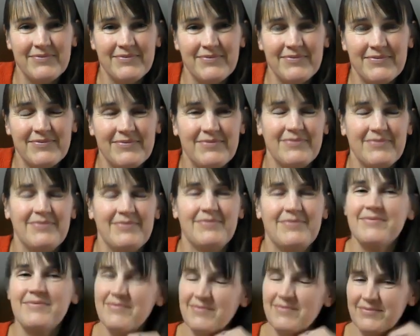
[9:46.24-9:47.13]

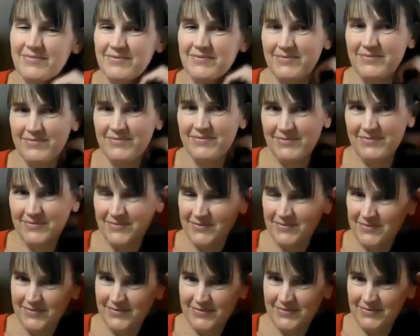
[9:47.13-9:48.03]

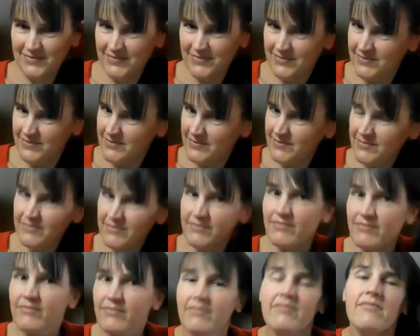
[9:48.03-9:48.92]

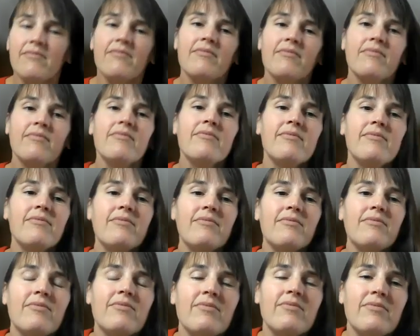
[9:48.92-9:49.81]

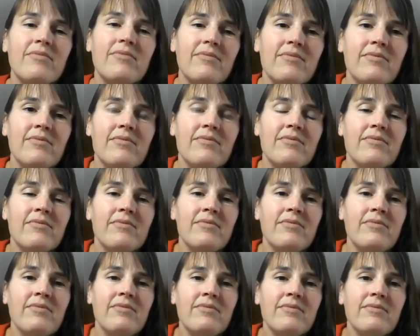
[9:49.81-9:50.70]

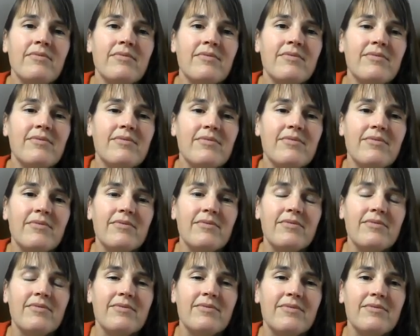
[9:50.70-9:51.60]

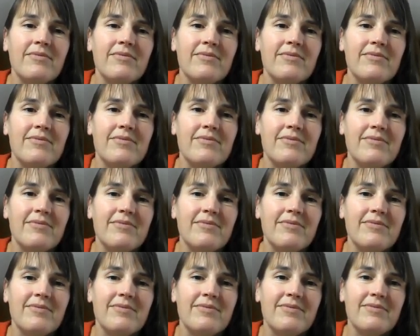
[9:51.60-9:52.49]

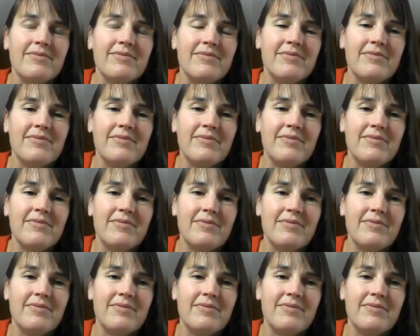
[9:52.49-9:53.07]
(silent)